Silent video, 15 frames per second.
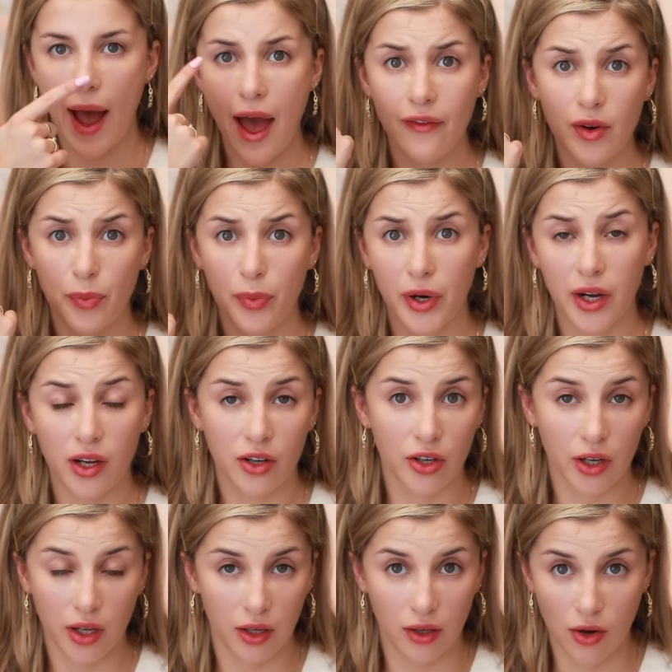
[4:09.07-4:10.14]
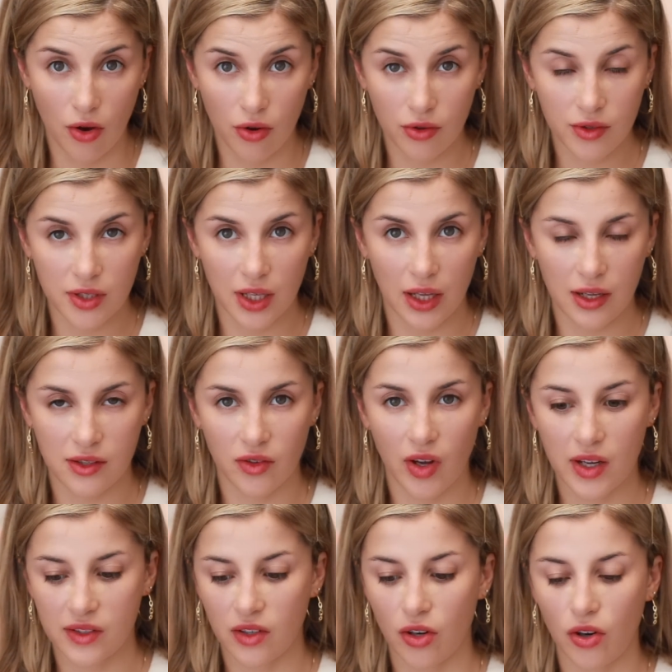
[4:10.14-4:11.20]
I have a pretty crooked nose, in case you
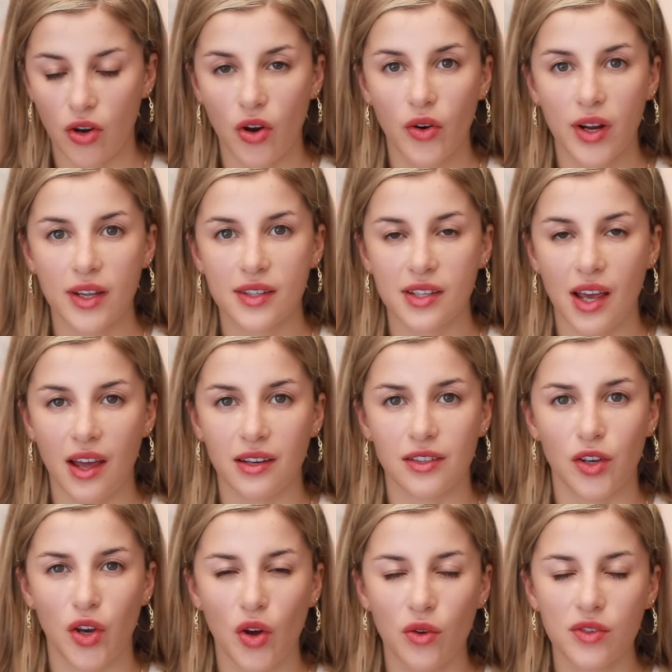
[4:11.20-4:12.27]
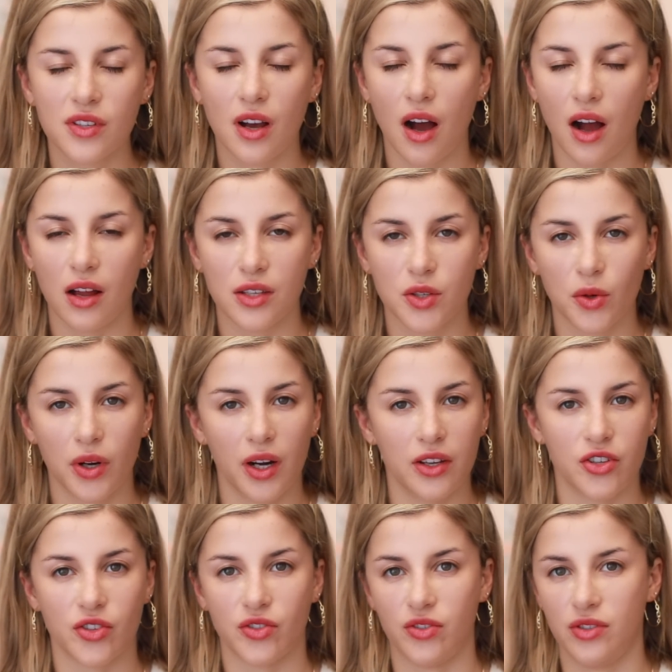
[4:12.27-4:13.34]
guys didn't notice, and nose
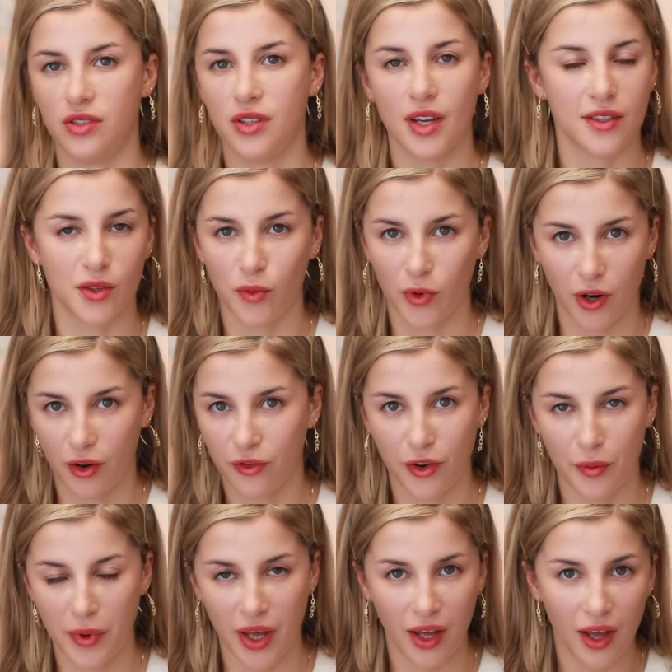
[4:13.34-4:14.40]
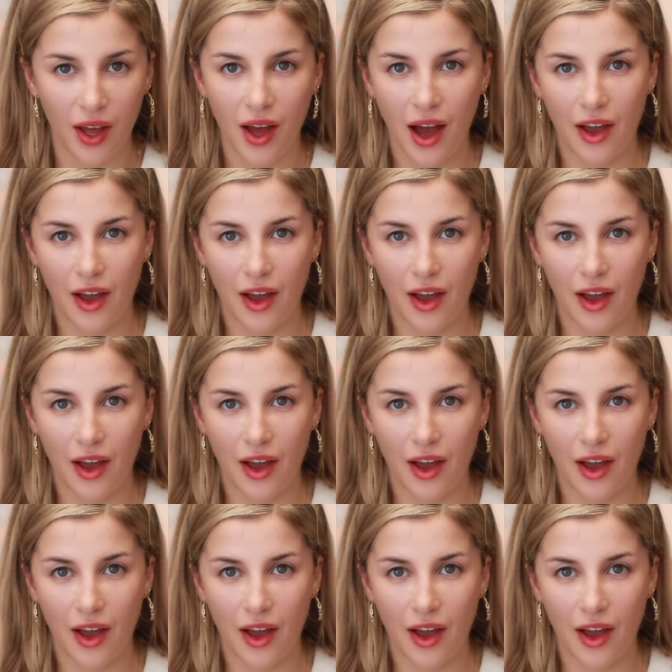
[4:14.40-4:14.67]
contouring just doesn't work for me.